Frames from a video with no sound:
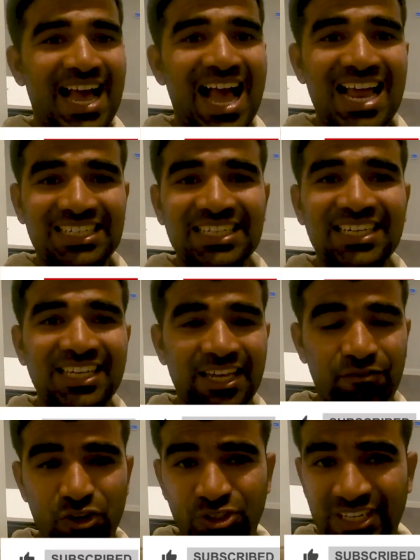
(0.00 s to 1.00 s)
and
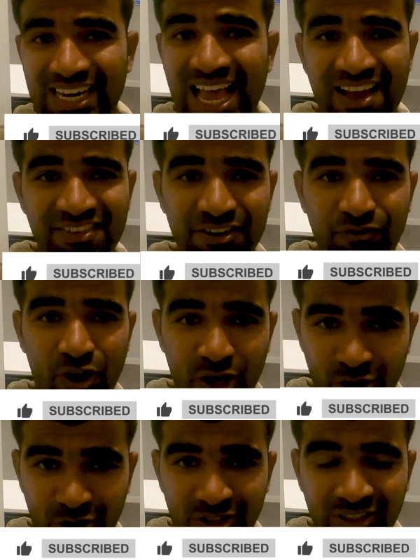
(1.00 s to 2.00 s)
if you still haven't
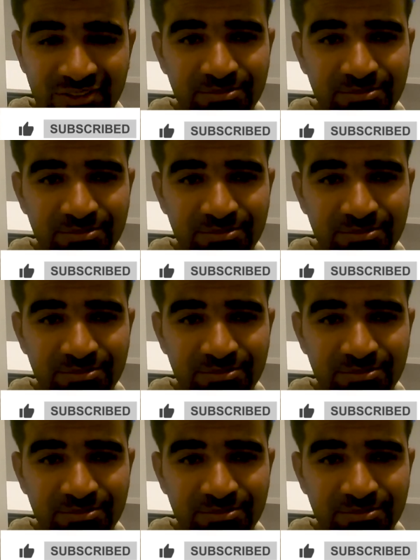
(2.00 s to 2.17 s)
followed